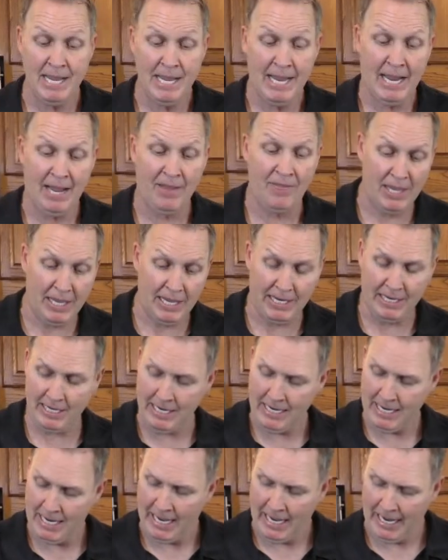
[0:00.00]
And then
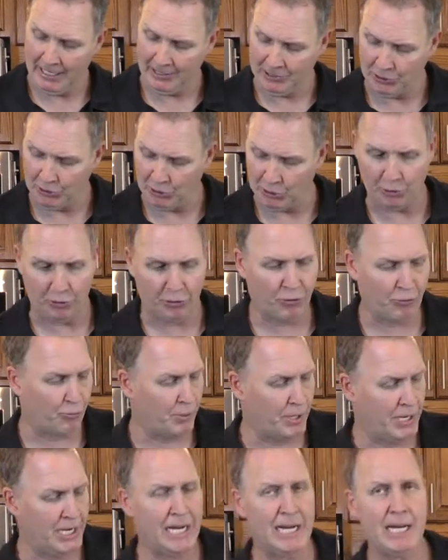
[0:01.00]
I took
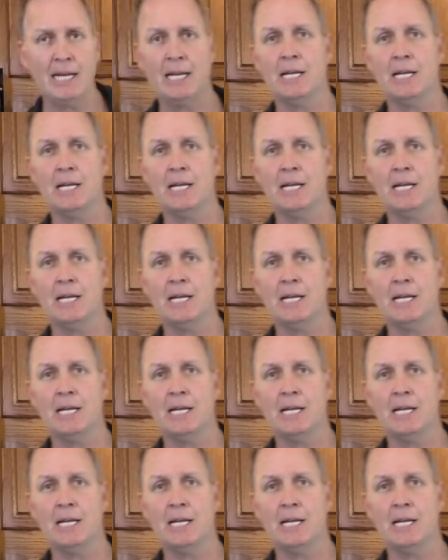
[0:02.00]
3